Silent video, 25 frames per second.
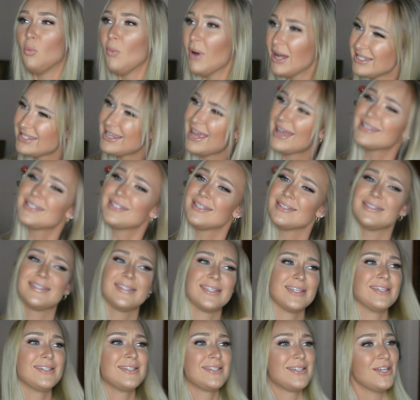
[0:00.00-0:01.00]
what
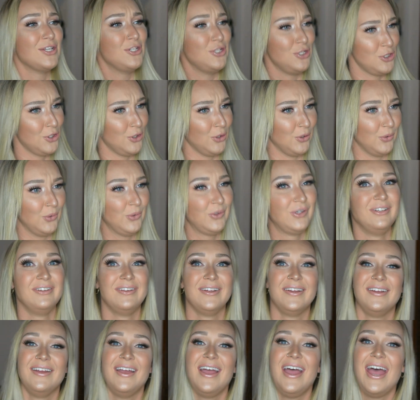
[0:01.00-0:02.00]
essences do
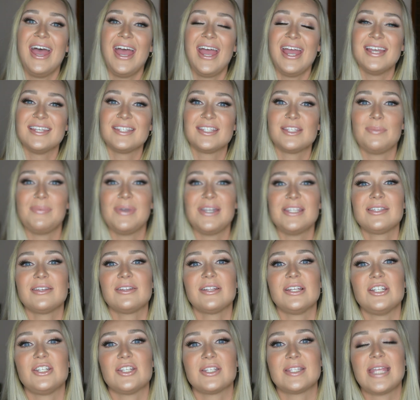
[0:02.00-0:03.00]
is to
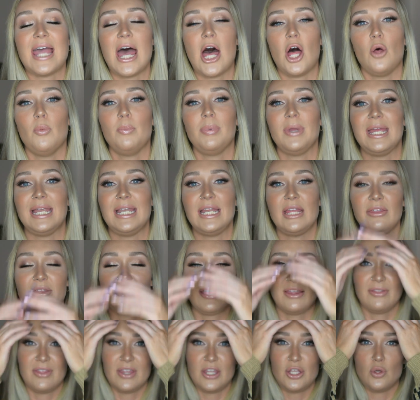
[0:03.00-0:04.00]
basically just help
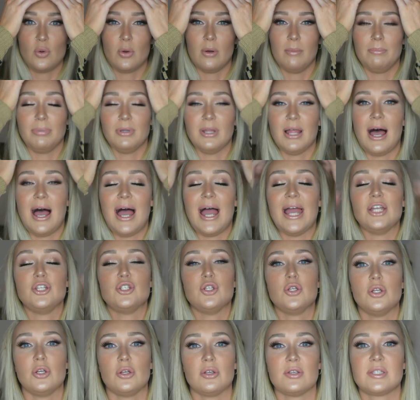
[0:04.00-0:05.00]
anything that you apply
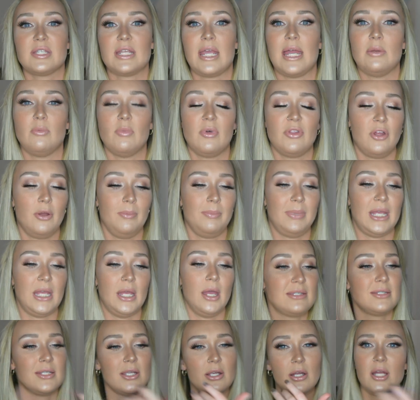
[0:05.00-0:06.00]
to your skin, whether it be
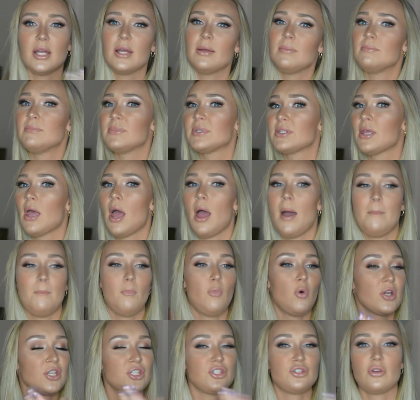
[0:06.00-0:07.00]
serums,
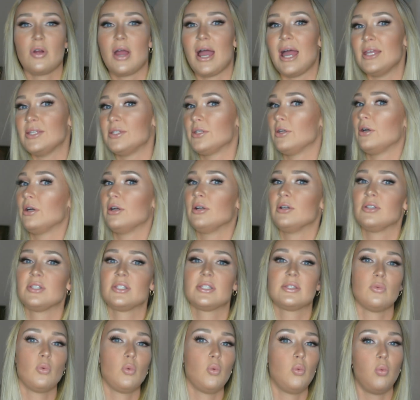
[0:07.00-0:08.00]

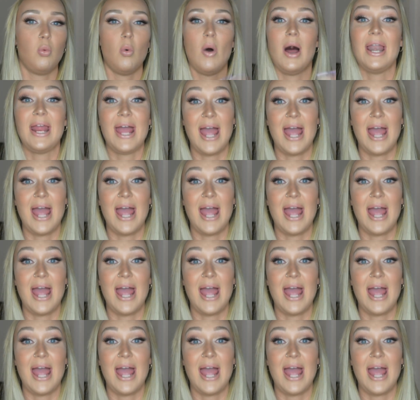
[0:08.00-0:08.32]
moisturizers, what